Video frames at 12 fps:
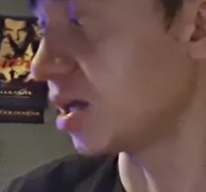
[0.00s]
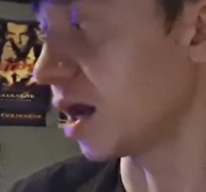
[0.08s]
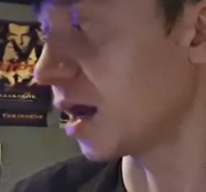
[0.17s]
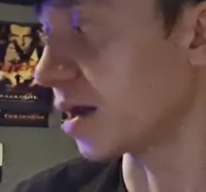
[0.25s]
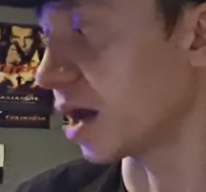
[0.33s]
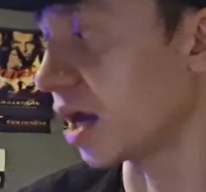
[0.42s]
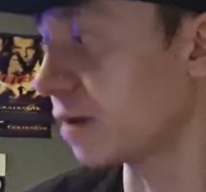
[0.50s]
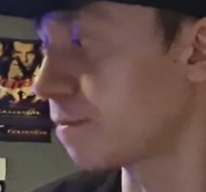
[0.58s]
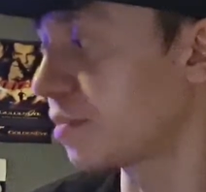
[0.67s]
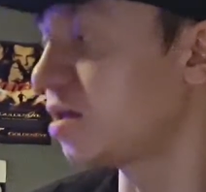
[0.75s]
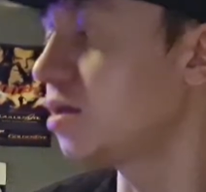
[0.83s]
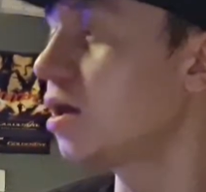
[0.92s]
I I
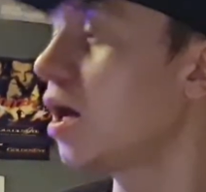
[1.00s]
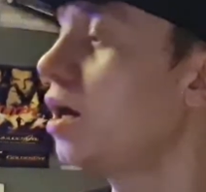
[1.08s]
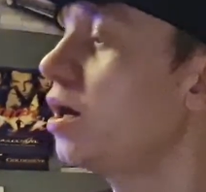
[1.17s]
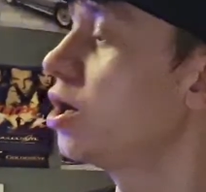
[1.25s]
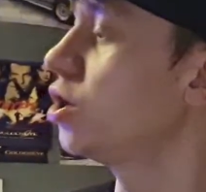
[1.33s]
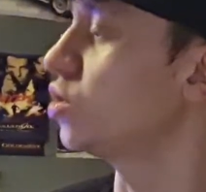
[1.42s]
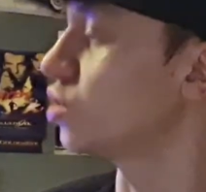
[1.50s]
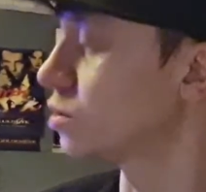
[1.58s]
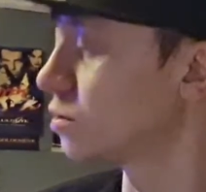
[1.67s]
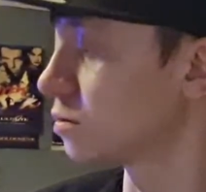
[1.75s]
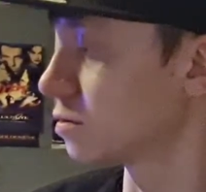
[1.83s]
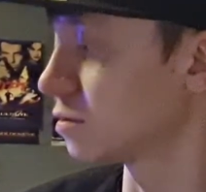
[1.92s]
P A,
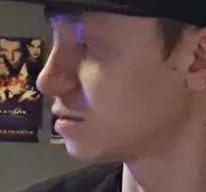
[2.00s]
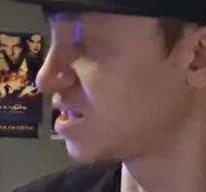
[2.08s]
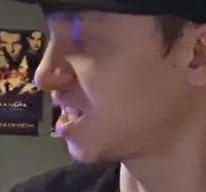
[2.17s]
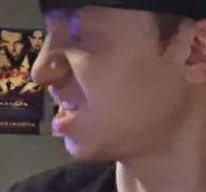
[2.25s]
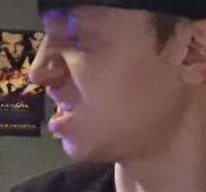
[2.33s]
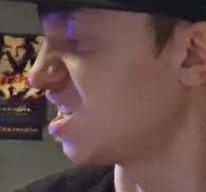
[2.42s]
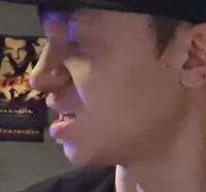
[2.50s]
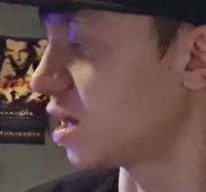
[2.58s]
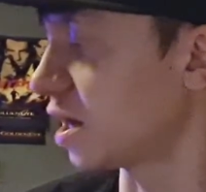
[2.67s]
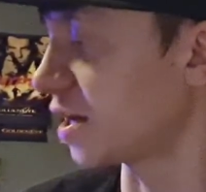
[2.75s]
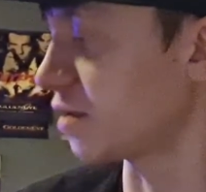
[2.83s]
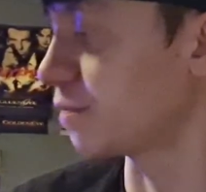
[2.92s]
D
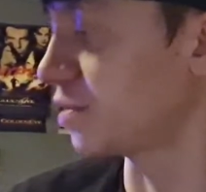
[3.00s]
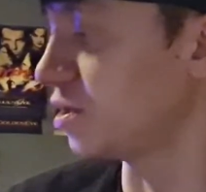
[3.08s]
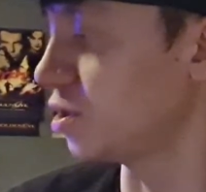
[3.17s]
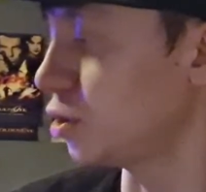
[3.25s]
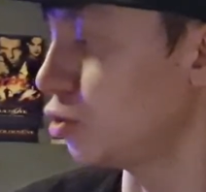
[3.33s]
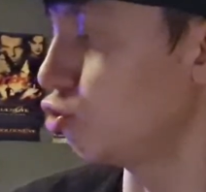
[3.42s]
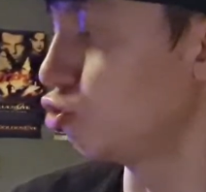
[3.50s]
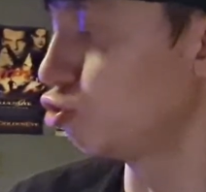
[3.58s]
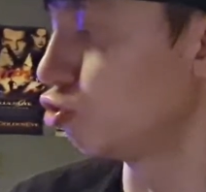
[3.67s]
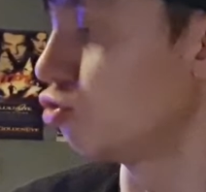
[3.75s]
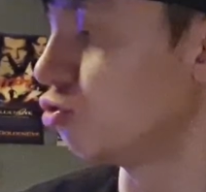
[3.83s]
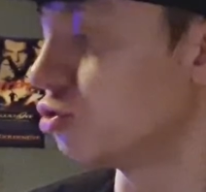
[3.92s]
I
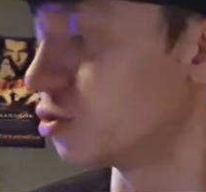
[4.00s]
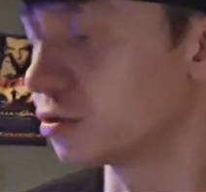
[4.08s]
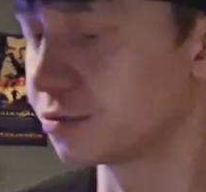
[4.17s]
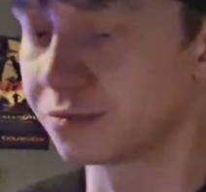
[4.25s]
P